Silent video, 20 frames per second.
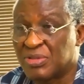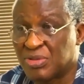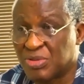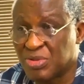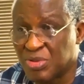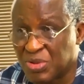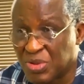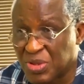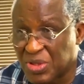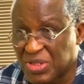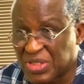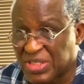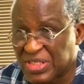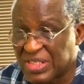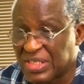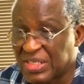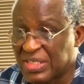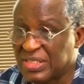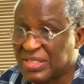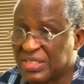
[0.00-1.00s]
do those
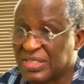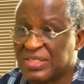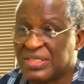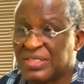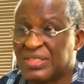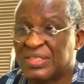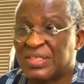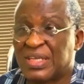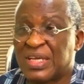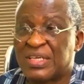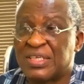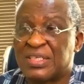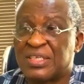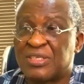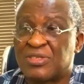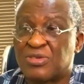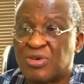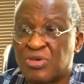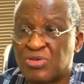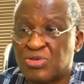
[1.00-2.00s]
things, then
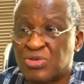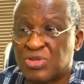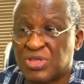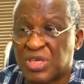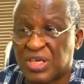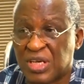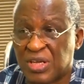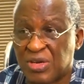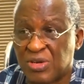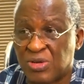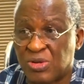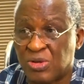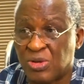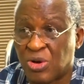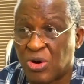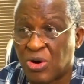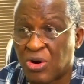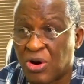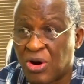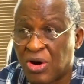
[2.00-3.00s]
it's going to take a
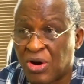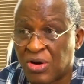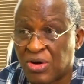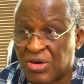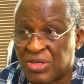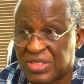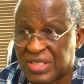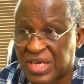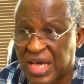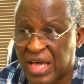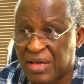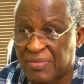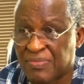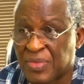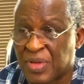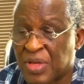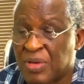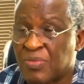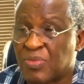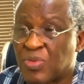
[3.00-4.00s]
long time,
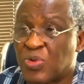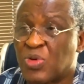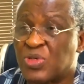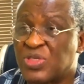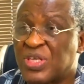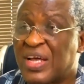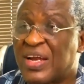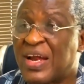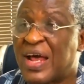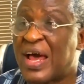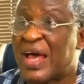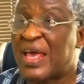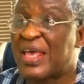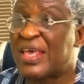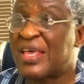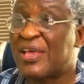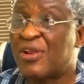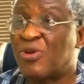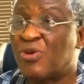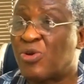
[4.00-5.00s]
because there are
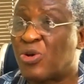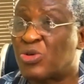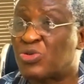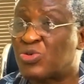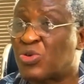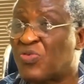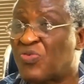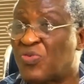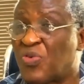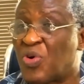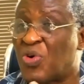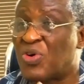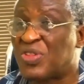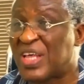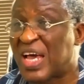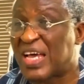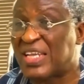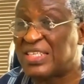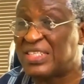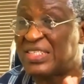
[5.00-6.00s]
a lot of
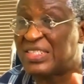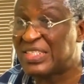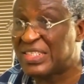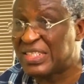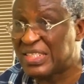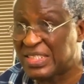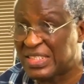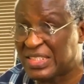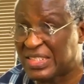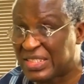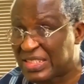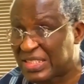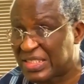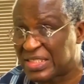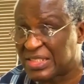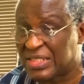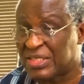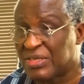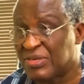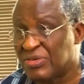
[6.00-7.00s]
other needs
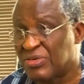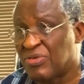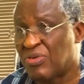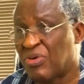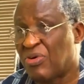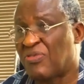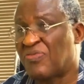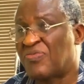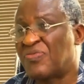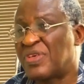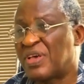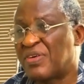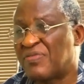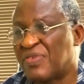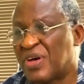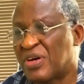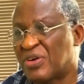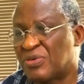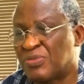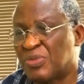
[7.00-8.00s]
of the
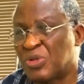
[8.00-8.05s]
environment.